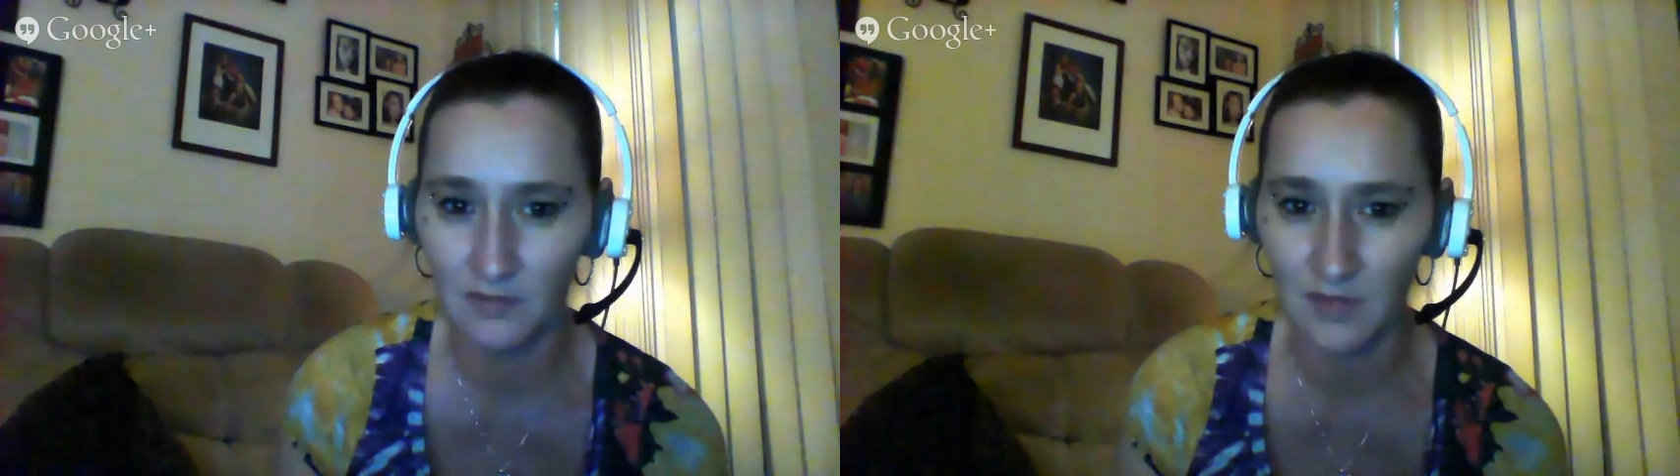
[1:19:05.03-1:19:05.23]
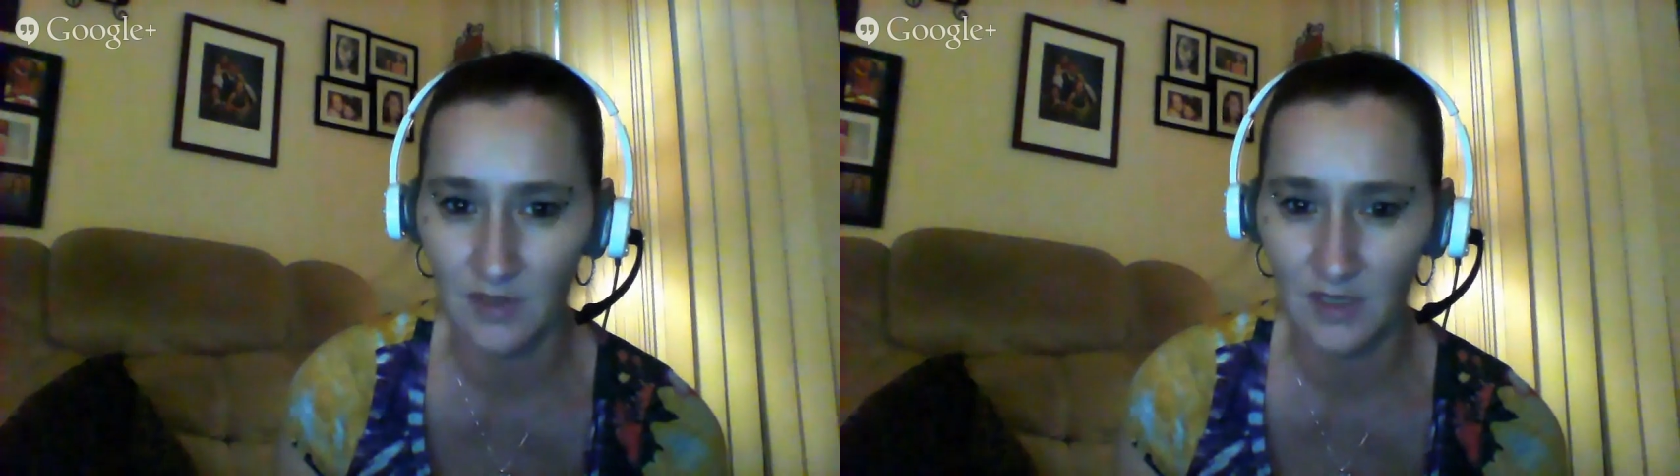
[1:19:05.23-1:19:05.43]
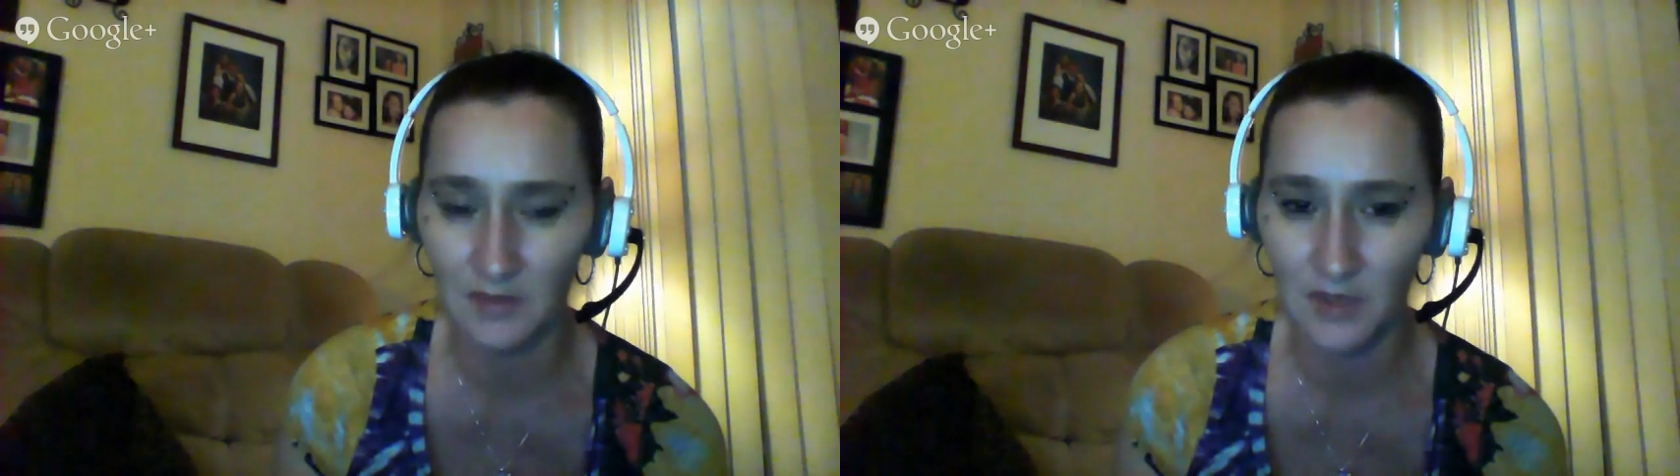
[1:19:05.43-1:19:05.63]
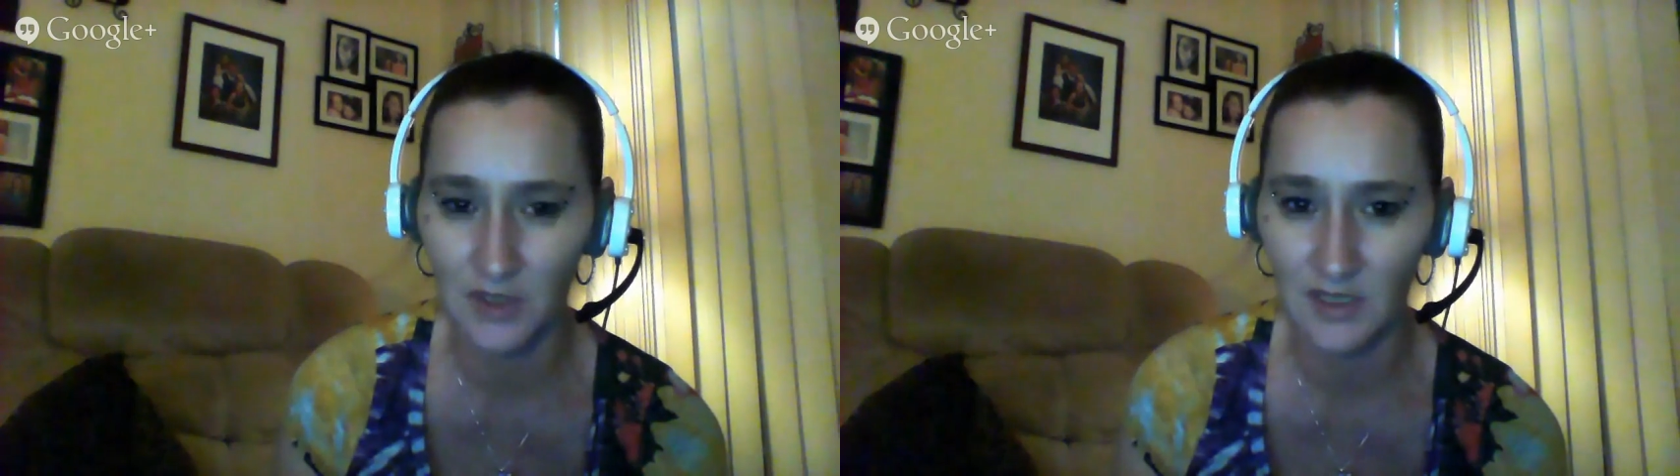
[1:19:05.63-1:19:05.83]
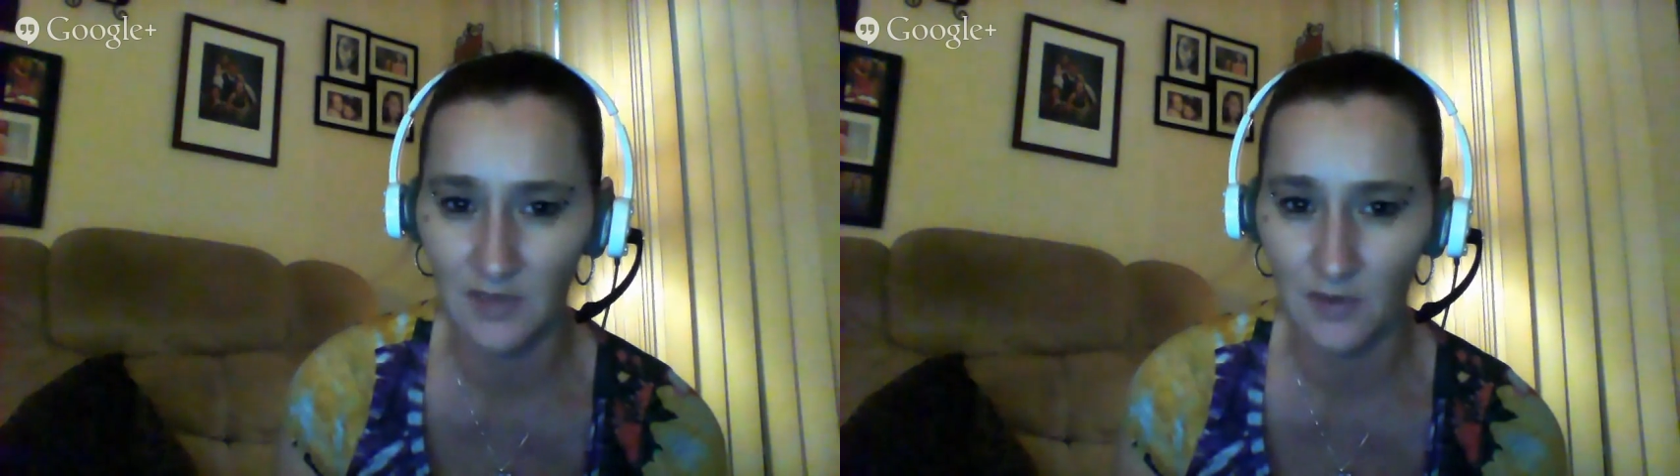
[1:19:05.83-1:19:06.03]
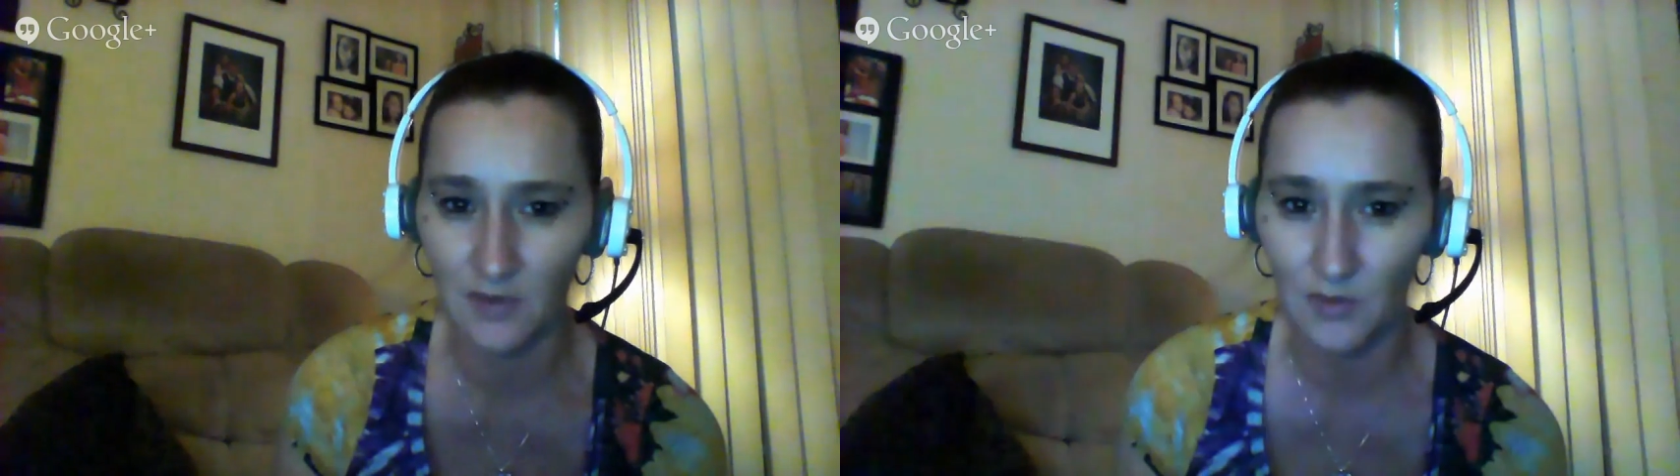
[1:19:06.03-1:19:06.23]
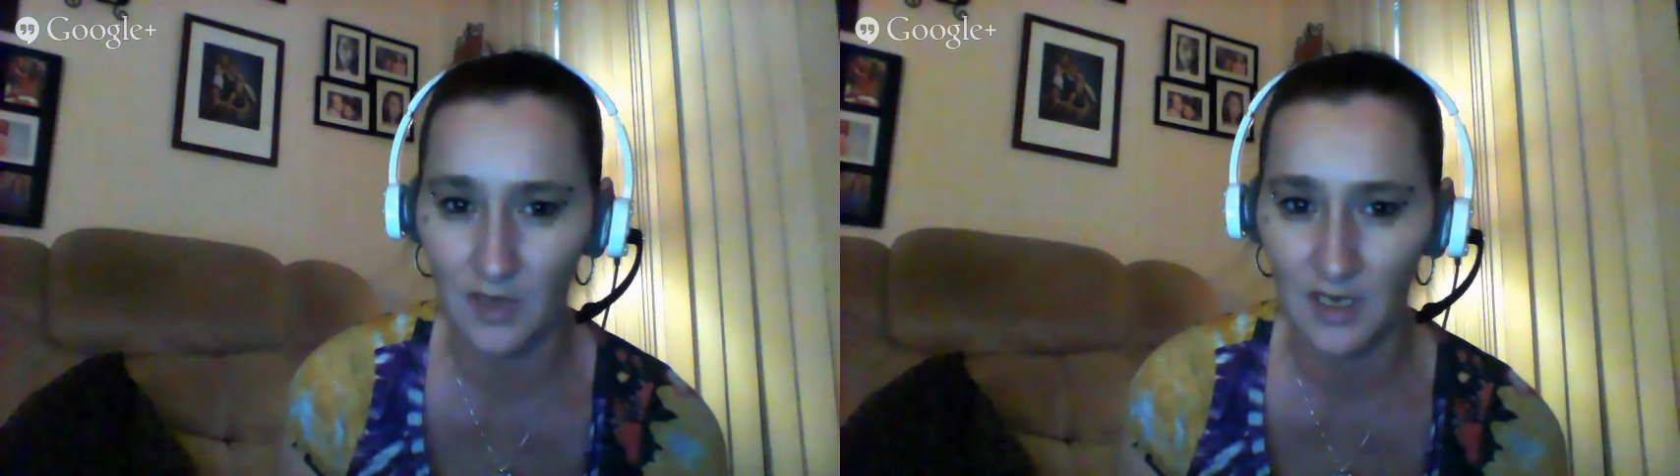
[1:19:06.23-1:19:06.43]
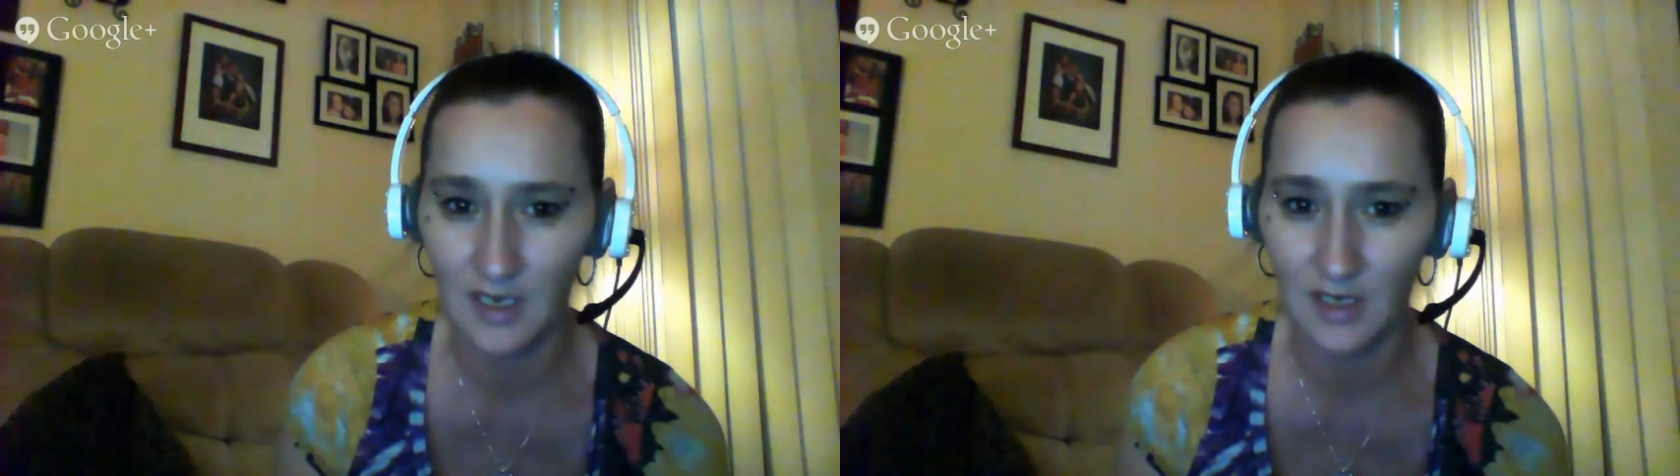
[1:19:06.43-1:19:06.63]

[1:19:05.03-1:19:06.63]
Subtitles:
But she's giving away a